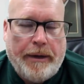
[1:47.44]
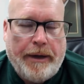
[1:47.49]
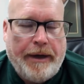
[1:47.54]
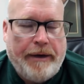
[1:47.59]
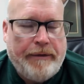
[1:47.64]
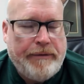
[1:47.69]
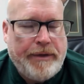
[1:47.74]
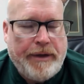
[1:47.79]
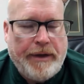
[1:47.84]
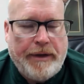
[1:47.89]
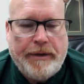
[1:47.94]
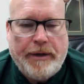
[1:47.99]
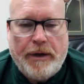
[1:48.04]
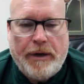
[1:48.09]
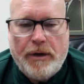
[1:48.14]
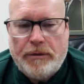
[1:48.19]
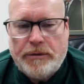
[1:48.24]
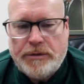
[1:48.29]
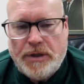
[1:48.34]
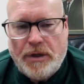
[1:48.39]
everything that
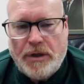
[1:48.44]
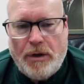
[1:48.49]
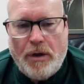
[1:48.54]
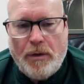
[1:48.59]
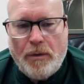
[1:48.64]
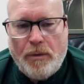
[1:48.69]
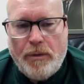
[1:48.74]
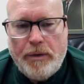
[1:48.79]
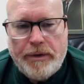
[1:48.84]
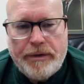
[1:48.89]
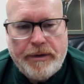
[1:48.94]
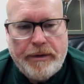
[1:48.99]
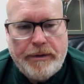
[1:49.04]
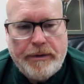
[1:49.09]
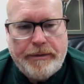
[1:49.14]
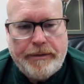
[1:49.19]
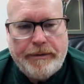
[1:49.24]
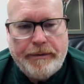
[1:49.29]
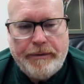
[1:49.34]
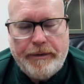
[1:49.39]
goes along with it.
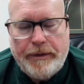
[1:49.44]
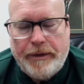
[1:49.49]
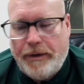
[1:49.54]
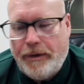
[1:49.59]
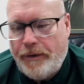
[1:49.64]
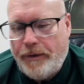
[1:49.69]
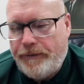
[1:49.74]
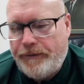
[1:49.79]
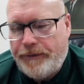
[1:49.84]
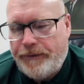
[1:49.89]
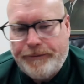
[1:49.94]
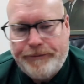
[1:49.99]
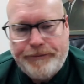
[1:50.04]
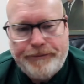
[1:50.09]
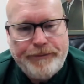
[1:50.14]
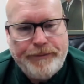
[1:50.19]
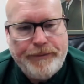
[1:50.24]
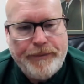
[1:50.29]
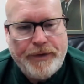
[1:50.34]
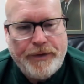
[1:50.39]

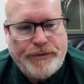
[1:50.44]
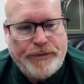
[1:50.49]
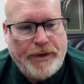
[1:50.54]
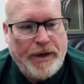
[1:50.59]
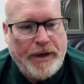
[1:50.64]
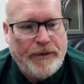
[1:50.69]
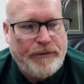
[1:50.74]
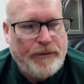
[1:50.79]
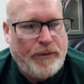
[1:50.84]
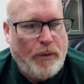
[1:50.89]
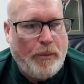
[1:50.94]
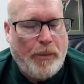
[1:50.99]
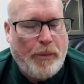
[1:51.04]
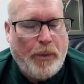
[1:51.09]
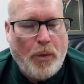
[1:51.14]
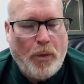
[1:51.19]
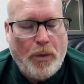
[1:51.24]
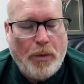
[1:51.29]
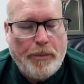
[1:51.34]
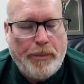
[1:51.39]
From the transfer
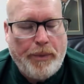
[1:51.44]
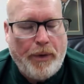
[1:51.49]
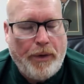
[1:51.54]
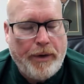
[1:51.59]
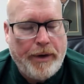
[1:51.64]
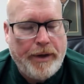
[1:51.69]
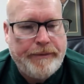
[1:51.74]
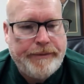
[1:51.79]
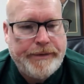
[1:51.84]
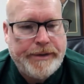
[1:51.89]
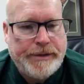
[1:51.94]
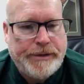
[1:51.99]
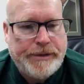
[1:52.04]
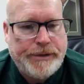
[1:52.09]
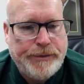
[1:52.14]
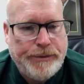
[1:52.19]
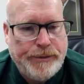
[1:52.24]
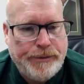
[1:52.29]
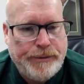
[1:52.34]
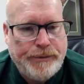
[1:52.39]
portal part of it
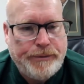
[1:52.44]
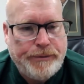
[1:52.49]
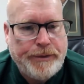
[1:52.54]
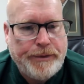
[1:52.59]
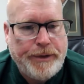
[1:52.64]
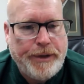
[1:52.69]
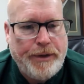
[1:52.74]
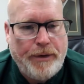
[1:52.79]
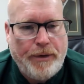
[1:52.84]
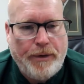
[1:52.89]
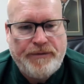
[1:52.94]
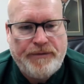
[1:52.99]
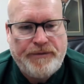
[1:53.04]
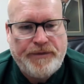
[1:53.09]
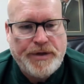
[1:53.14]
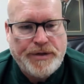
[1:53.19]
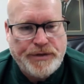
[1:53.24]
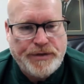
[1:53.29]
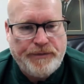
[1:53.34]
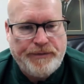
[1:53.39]
to,
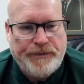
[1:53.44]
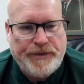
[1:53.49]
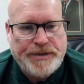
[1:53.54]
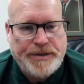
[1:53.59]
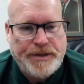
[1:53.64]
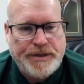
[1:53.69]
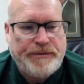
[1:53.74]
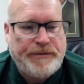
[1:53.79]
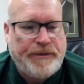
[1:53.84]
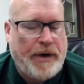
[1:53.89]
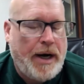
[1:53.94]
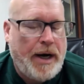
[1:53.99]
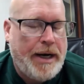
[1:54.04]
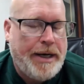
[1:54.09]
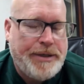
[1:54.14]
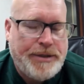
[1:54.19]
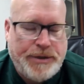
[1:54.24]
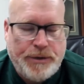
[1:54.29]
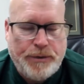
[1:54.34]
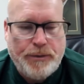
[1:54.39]
official visits for
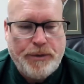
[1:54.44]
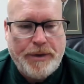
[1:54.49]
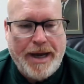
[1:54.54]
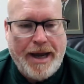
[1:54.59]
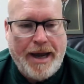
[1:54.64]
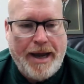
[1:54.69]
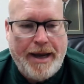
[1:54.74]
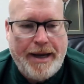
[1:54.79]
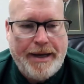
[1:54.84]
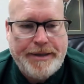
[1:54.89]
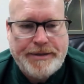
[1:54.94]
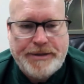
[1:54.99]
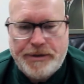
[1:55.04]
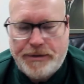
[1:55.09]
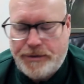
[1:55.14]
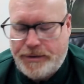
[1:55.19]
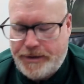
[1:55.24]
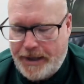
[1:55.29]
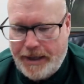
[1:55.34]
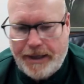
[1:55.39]
high school guys
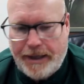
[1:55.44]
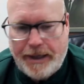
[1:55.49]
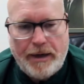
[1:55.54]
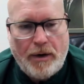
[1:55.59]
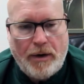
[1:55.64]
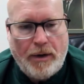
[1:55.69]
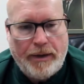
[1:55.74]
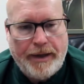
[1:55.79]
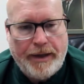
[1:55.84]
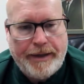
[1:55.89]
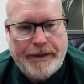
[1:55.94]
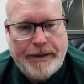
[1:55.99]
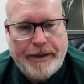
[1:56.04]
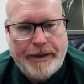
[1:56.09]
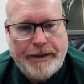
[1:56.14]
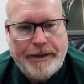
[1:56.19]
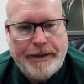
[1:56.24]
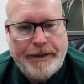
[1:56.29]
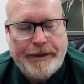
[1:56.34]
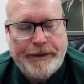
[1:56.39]
and trying to get all that
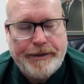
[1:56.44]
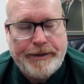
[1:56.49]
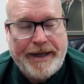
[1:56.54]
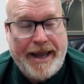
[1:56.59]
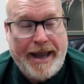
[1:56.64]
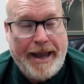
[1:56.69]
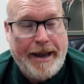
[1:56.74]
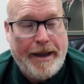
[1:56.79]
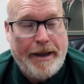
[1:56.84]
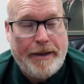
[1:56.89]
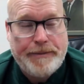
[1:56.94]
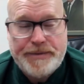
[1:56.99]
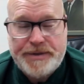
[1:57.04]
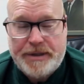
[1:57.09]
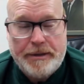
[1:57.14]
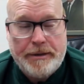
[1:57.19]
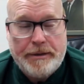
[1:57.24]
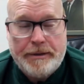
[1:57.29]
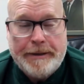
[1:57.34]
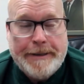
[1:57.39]
done in camps.
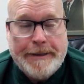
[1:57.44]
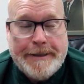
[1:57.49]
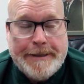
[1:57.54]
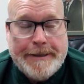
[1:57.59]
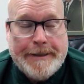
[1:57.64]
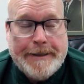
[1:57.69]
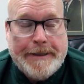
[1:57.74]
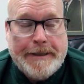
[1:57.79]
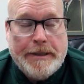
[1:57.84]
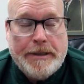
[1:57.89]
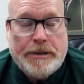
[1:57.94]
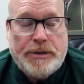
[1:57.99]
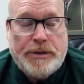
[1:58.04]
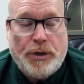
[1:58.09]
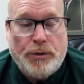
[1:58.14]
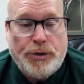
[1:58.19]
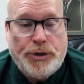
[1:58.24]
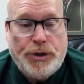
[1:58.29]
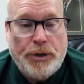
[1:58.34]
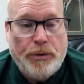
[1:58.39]
And
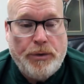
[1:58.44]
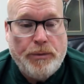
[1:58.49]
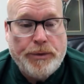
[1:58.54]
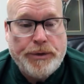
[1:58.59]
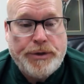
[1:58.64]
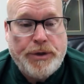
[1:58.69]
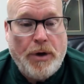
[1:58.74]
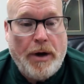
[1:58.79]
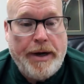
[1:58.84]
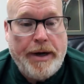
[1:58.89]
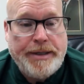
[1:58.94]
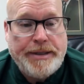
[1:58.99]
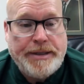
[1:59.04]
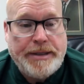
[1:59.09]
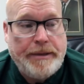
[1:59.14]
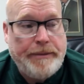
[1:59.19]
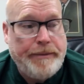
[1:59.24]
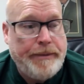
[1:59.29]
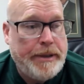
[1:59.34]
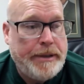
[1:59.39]
so June was
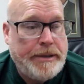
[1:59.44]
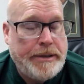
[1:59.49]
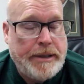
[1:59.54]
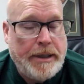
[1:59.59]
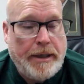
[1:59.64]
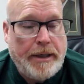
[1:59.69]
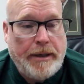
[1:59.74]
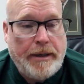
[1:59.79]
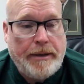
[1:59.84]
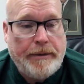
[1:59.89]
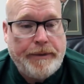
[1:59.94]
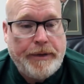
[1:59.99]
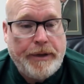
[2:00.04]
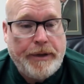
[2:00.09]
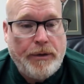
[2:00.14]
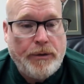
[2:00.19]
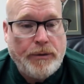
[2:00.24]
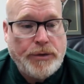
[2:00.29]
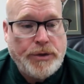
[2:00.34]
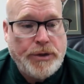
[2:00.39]
crazy, but,
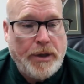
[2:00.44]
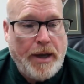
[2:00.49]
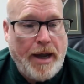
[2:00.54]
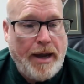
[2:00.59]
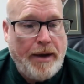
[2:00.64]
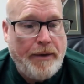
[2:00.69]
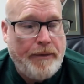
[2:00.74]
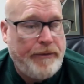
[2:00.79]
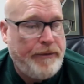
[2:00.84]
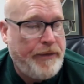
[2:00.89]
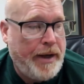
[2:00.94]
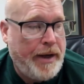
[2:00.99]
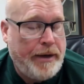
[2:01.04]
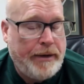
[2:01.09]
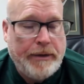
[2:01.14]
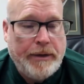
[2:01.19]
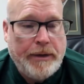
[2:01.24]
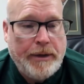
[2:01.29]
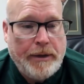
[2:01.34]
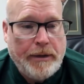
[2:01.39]
July, we've had
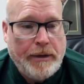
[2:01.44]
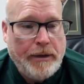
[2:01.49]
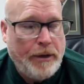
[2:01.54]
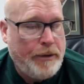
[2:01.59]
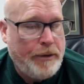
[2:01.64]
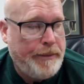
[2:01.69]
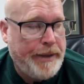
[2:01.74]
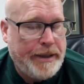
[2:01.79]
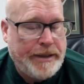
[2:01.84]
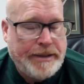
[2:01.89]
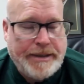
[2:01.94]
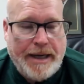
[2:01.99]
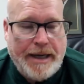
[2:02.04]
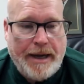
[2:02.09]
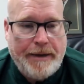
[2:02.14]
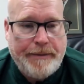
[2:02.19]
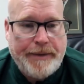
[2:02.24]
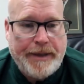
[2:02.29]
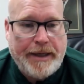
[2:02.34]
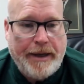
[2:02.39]
a little bit of
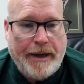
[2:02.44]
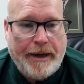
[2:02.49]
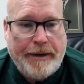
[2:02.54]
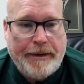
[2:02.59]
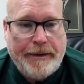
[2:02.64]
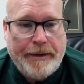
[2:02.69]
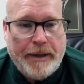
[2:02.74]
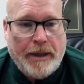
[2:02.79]
time to kind of